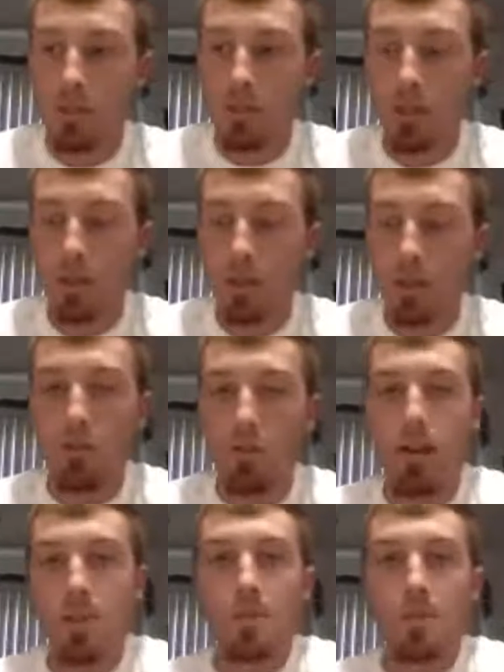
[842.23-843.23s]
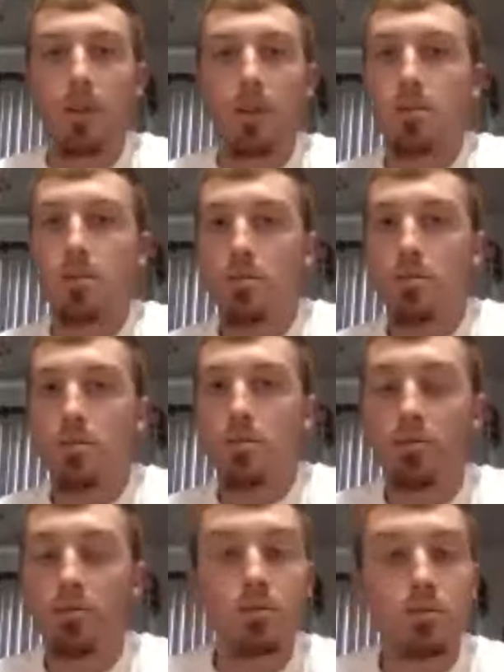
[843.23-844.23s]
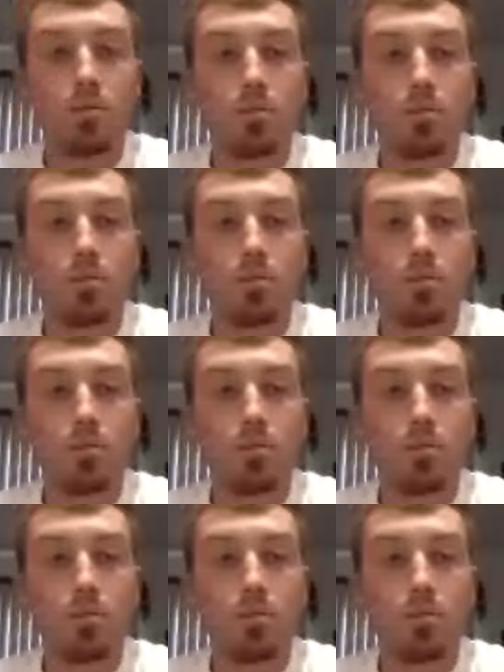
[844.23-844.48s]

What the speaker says: and all those aspects of it.